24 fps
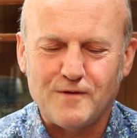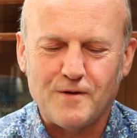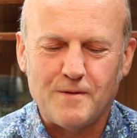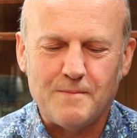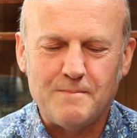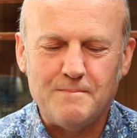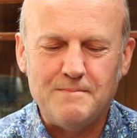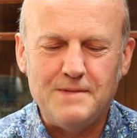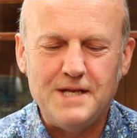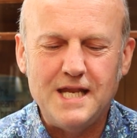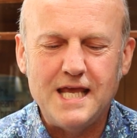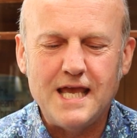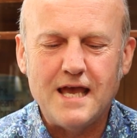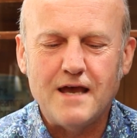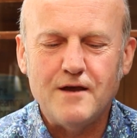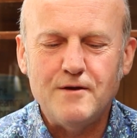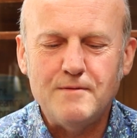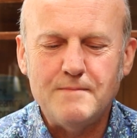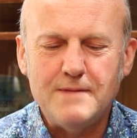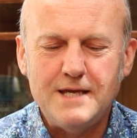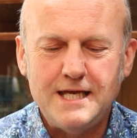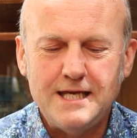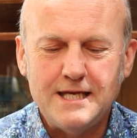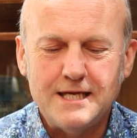from
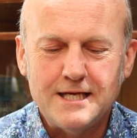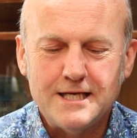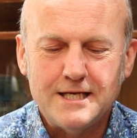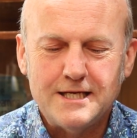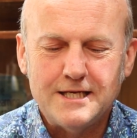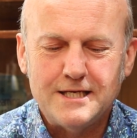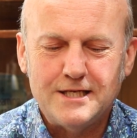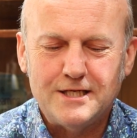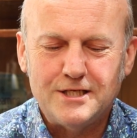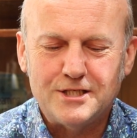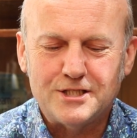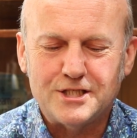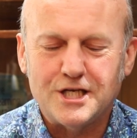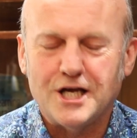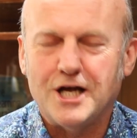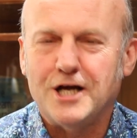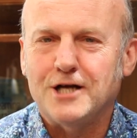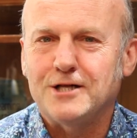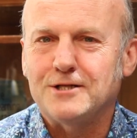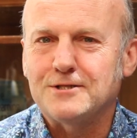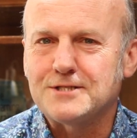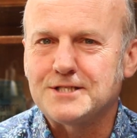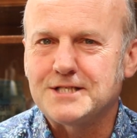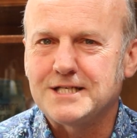Naomi,
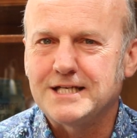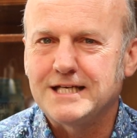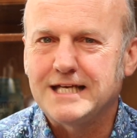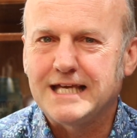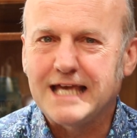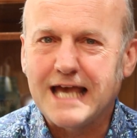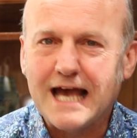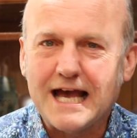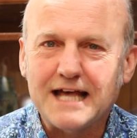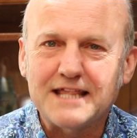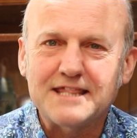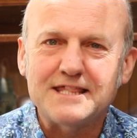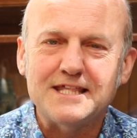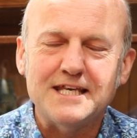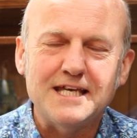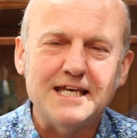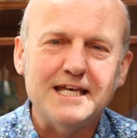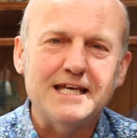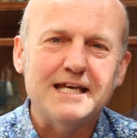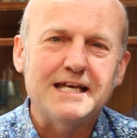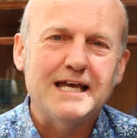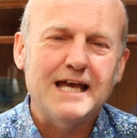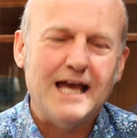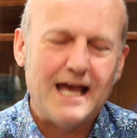Charles,
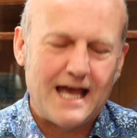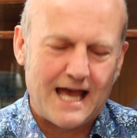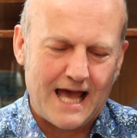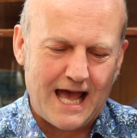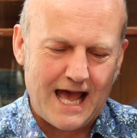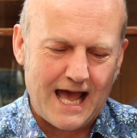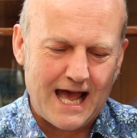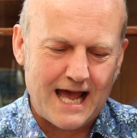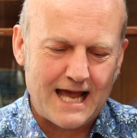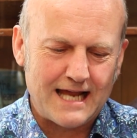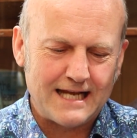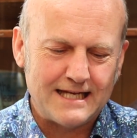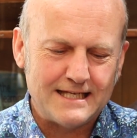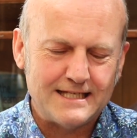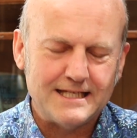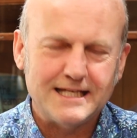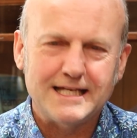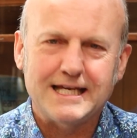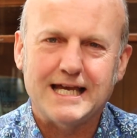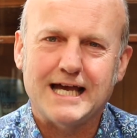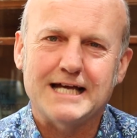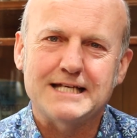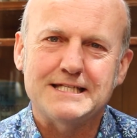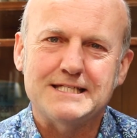Kathy, and
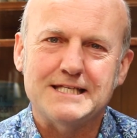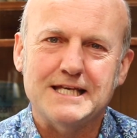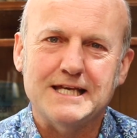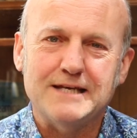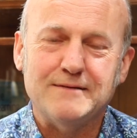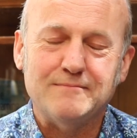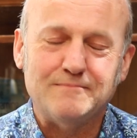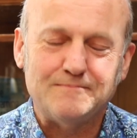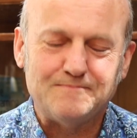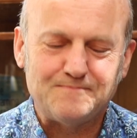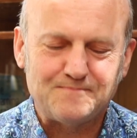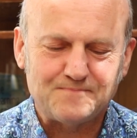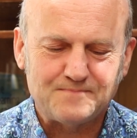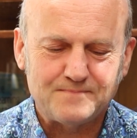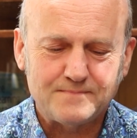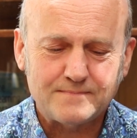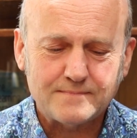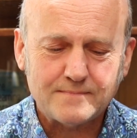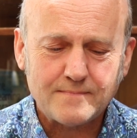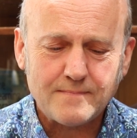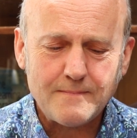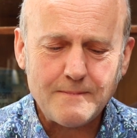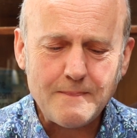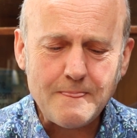Cassie.
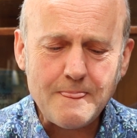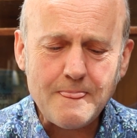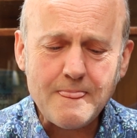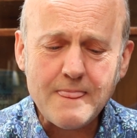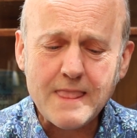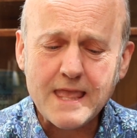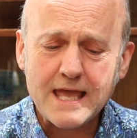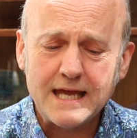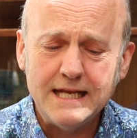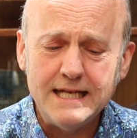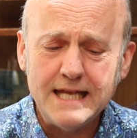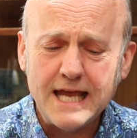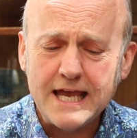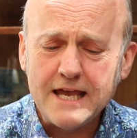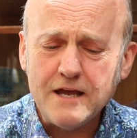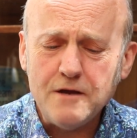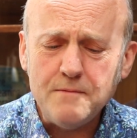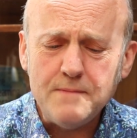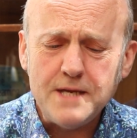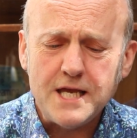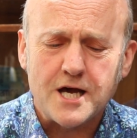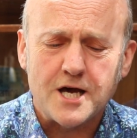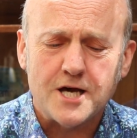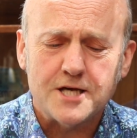And
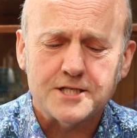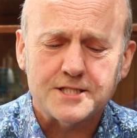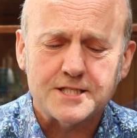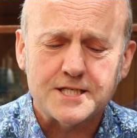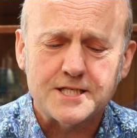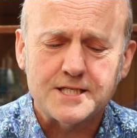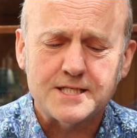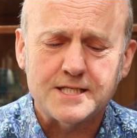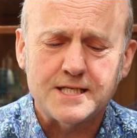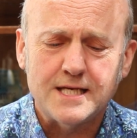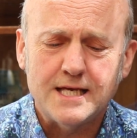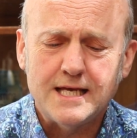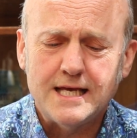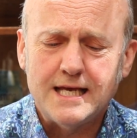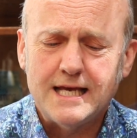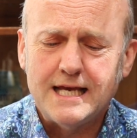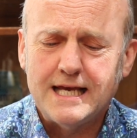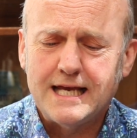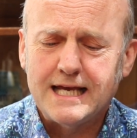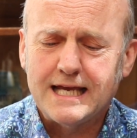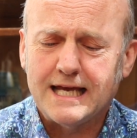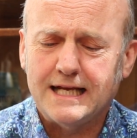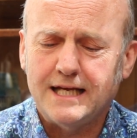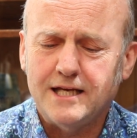Naomi asks,
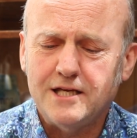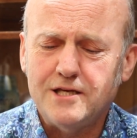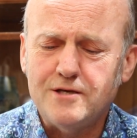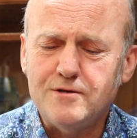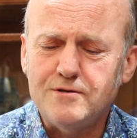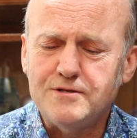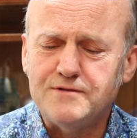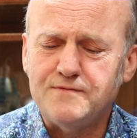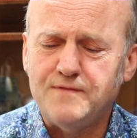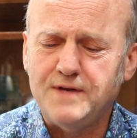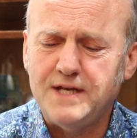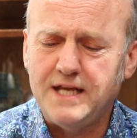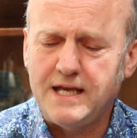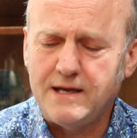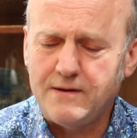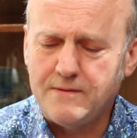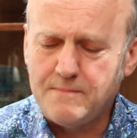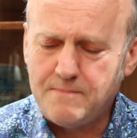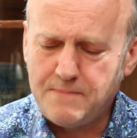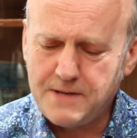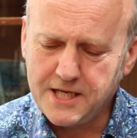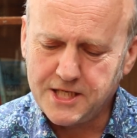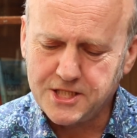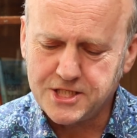can I use video
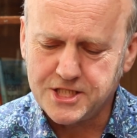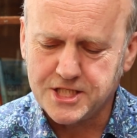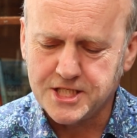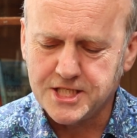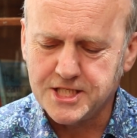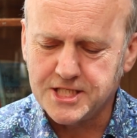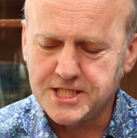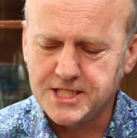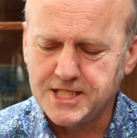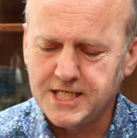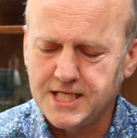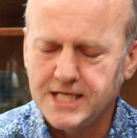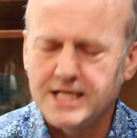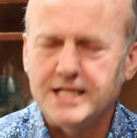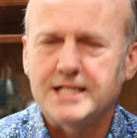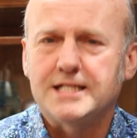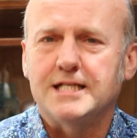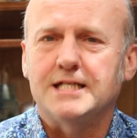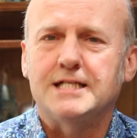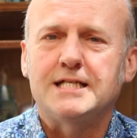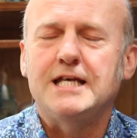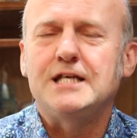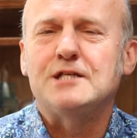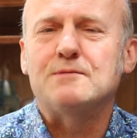and pictures
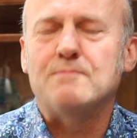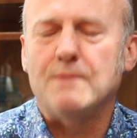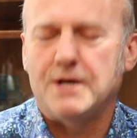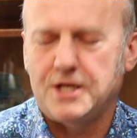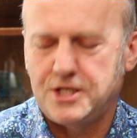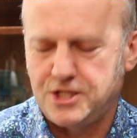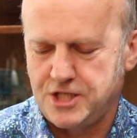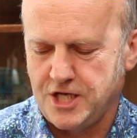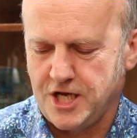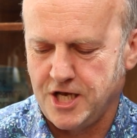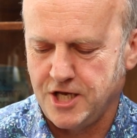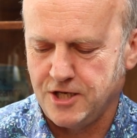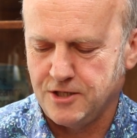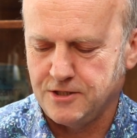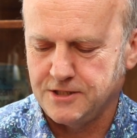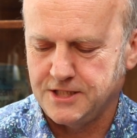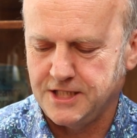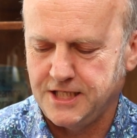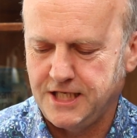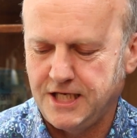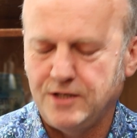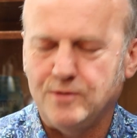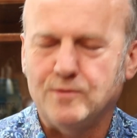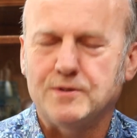to teach my
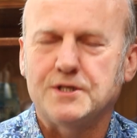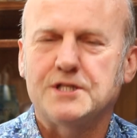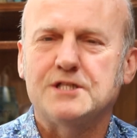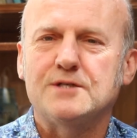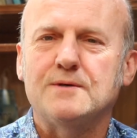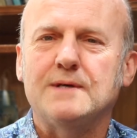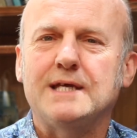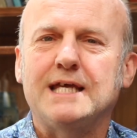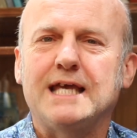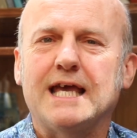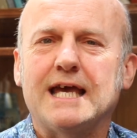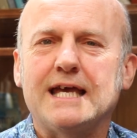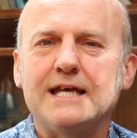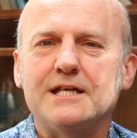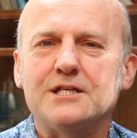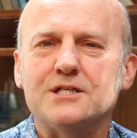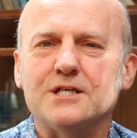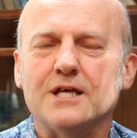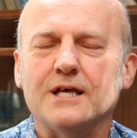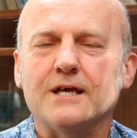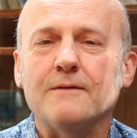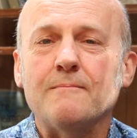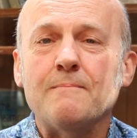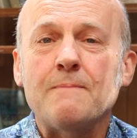child in order to
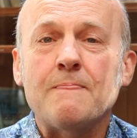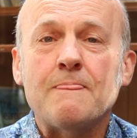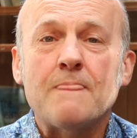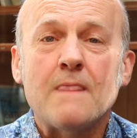engage her?